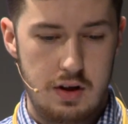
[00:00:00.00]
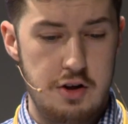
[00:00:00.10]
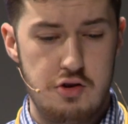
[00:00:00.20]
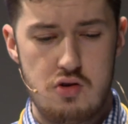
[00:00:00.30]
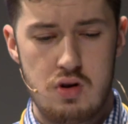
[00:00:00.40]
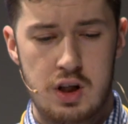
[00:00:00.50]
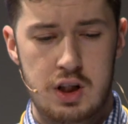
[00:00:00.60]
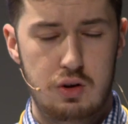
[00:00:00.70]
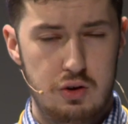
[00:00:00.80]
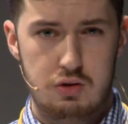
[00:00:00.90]
And try
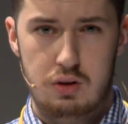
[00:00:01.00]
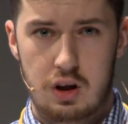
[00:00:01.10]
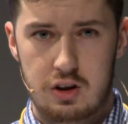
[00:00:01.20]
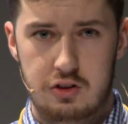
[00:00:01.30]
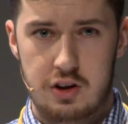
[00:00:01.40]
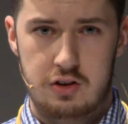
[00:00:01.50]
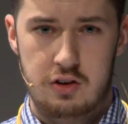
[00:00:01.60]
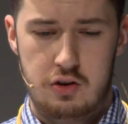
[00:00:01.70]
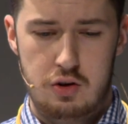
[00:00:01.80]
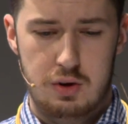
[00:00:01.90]
not to rely on
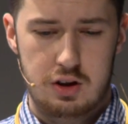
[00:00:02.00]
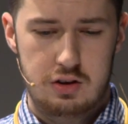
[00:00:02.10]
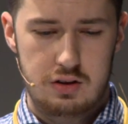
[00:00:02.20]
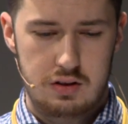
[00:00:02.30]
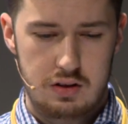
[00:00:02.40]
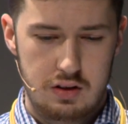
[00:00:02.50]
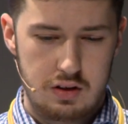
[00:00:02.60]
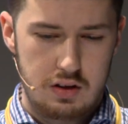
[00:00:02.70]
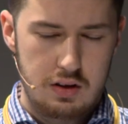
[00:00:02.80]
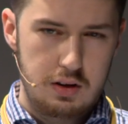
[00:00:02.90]
gestures too much.
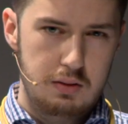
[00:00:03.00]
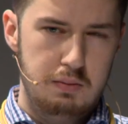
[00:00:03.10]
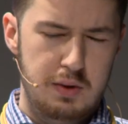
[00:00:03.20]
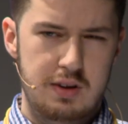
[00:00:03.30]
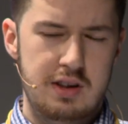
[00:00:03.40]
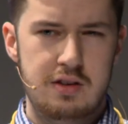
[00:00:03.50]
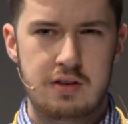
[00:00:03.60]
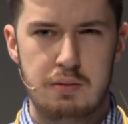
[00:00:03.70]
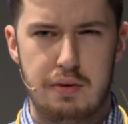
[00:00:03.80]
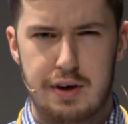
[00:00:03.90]
But this is
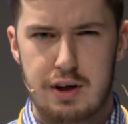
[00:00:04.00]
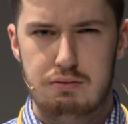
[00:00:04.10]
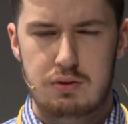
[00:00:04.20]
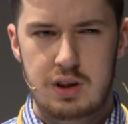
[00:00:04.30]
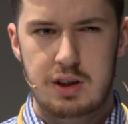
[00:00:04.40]
something that really